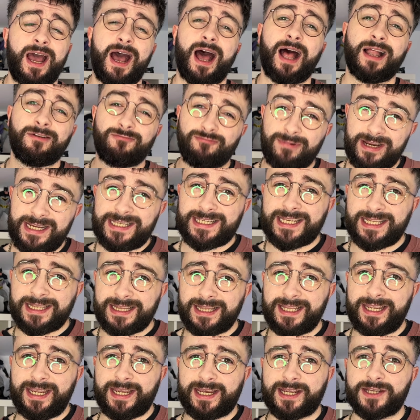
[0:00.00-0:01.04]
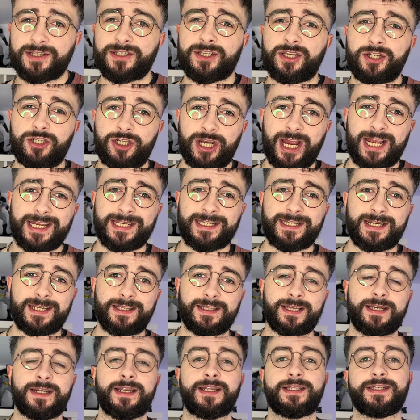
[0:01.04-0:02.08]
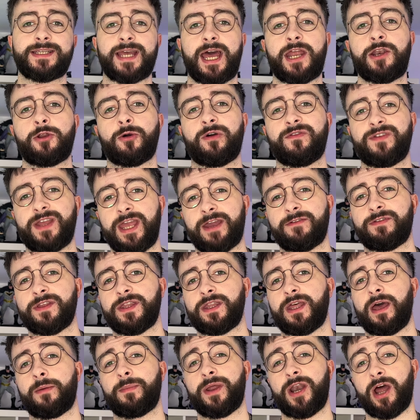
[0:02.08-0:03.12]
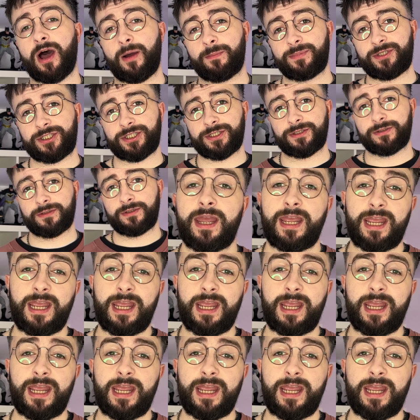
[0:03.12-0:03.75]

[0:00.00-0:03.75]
a recent leak has suggested that Nintendo have given them an option,